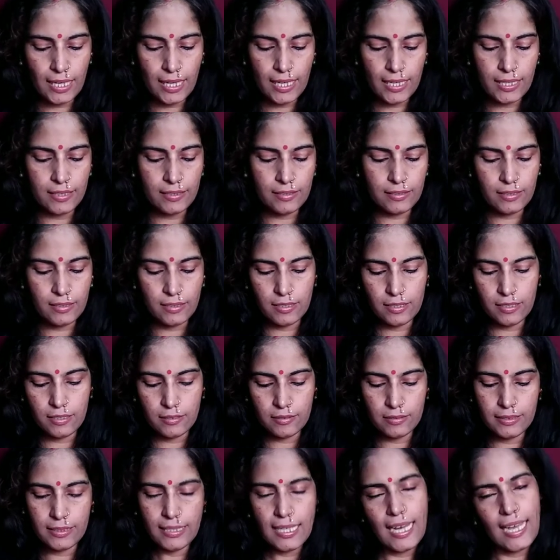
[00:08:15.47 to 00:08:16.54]
And
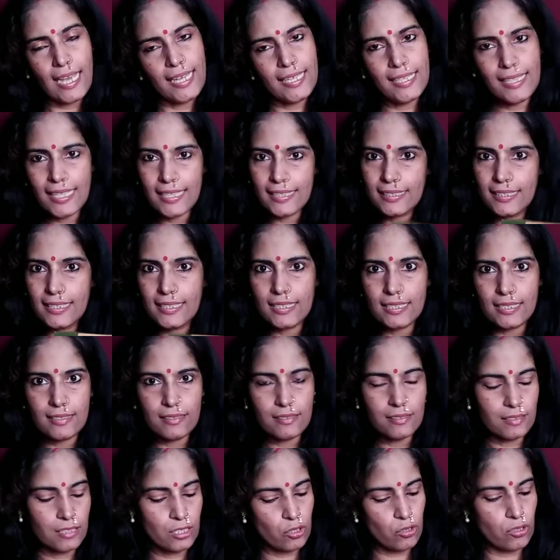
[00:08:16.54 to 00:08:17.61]
uh, yeah, I like
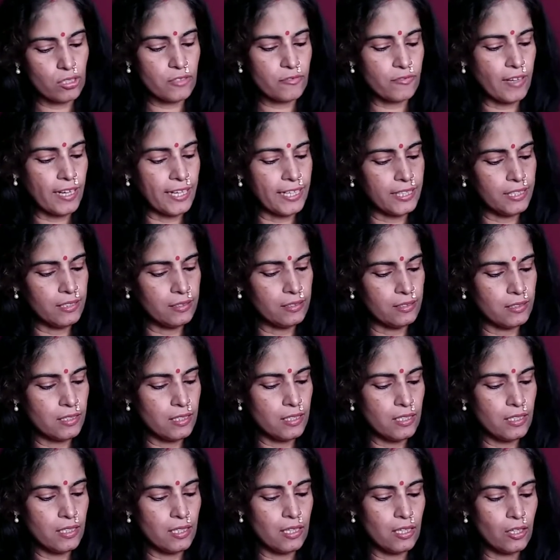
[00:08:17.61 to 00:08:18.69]
this. This was fine.
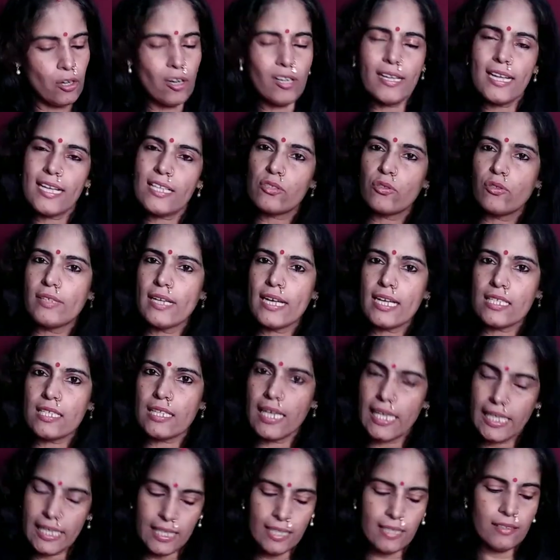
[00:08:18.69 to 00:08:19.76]
Not as good
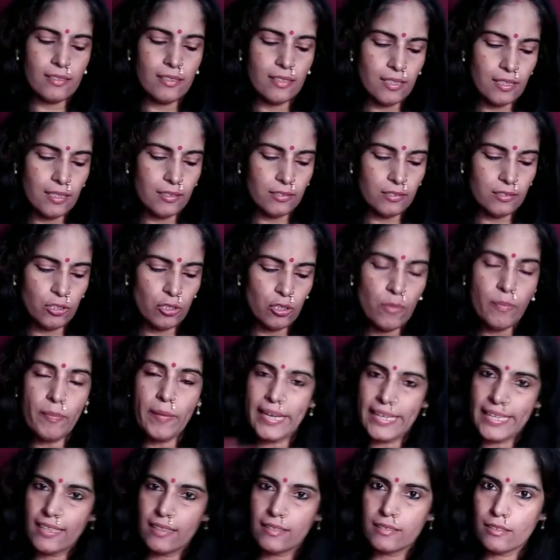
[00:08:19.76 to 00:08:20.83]
as any other, you know,
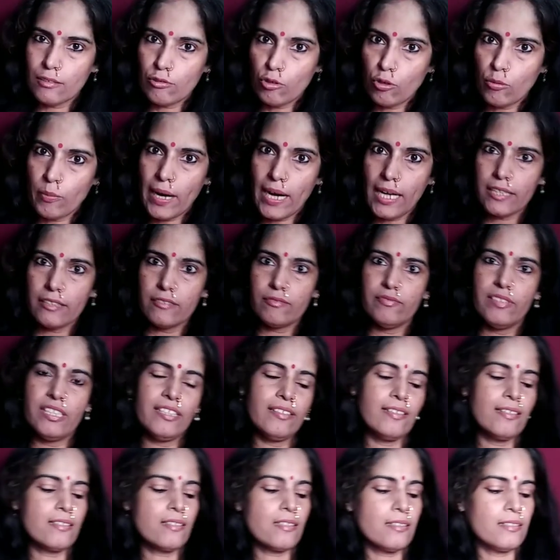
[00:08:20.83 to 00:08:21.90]
many other Loban
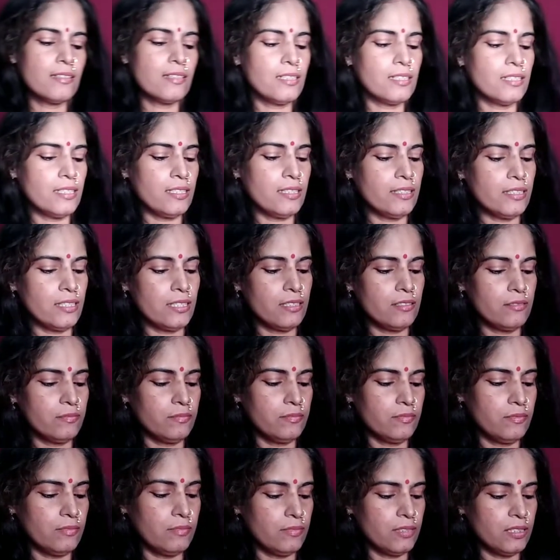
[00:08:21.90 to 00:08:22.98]
variants in the,
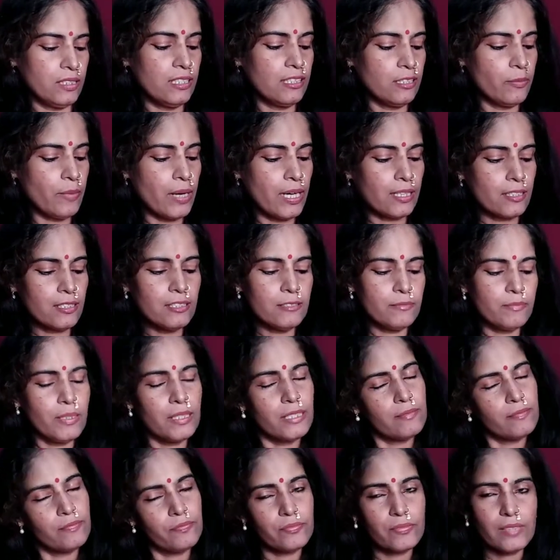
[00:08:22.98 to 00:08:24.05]
uh, in the market.
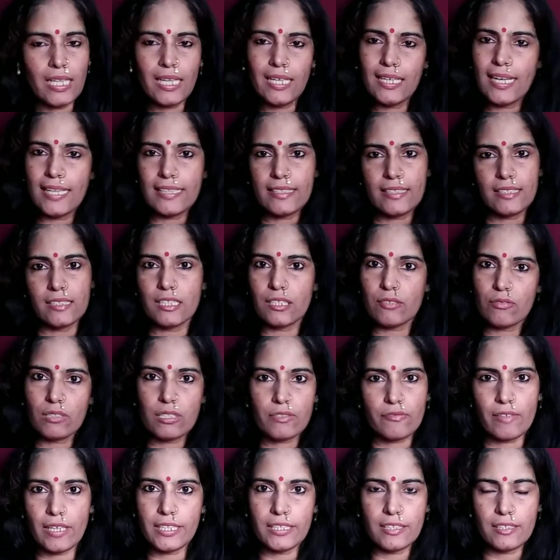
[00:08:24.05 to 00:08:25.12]
But I liked it. This
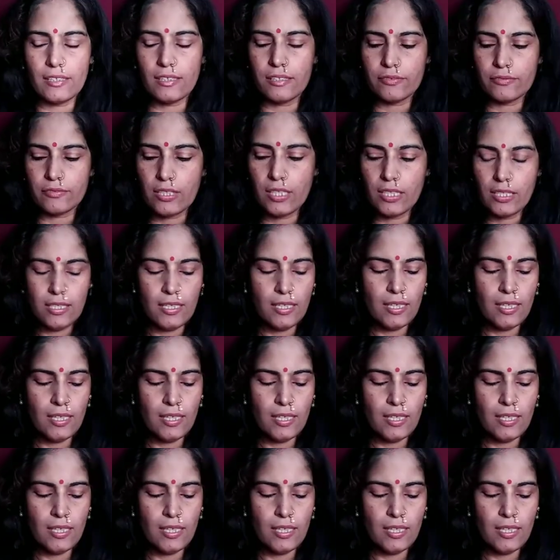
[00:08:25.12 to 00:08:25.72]
was fine enough.